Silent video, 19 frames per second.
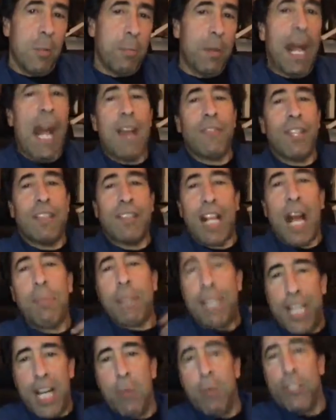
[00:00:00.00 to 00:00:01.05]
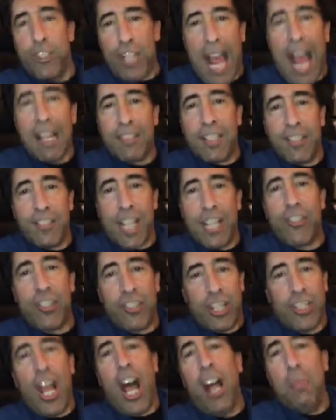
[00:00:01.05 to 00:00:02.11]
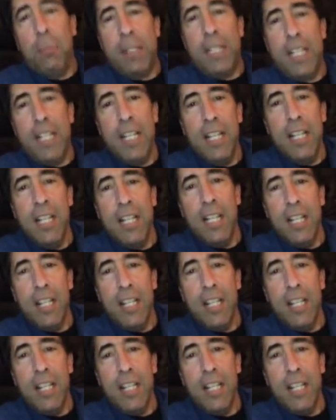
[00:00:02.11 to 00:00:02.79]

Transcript: But I have to stop to hear what she has to say. She has to tell me.